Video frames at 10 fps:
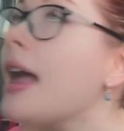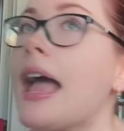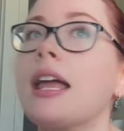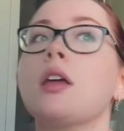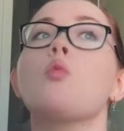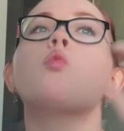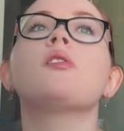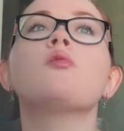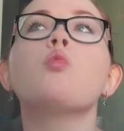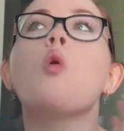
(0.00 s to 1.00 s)
And it
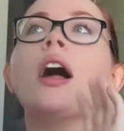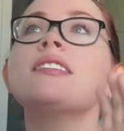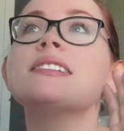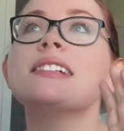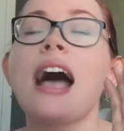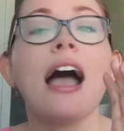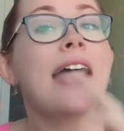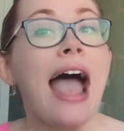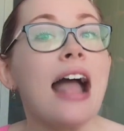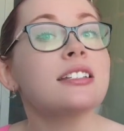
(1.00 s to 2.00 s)
was once I
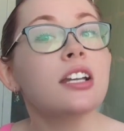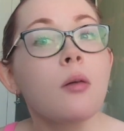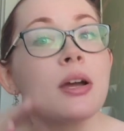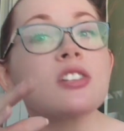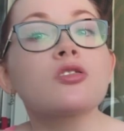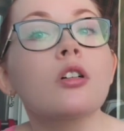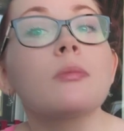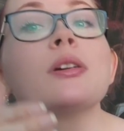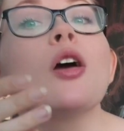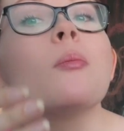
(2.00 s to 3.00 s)
acted on my
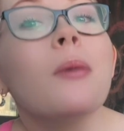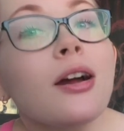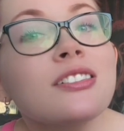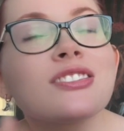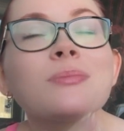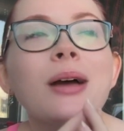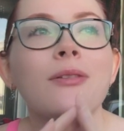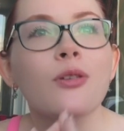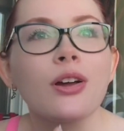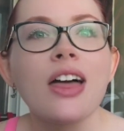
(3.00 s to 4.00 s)
Scorpio Mars in my
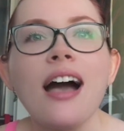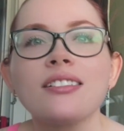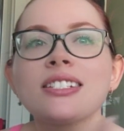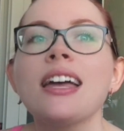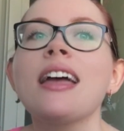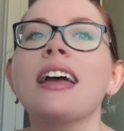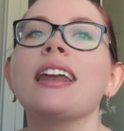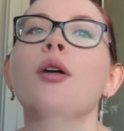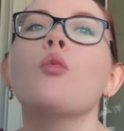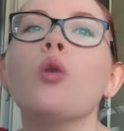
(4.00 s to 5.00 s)
4th house, and
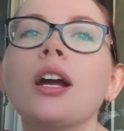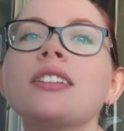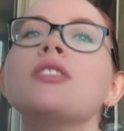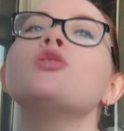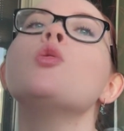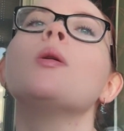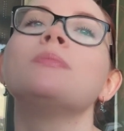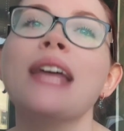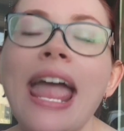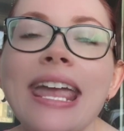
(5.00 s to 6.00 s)
I worked to
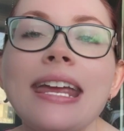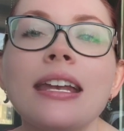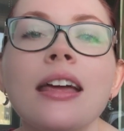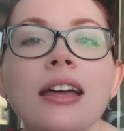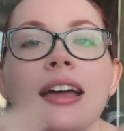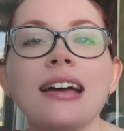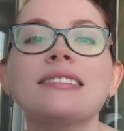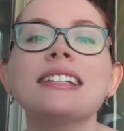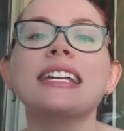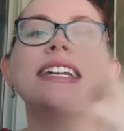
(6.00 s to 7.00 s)
obtain a
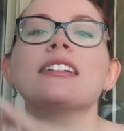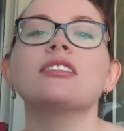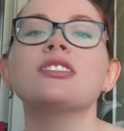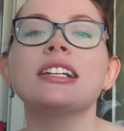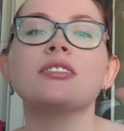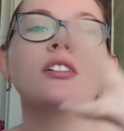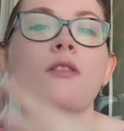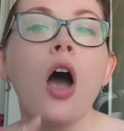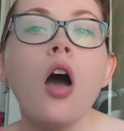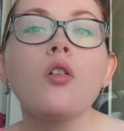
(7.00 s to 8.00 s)
secure sense of
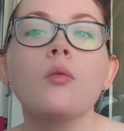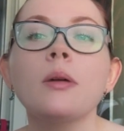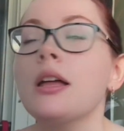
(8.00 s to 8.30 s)
home,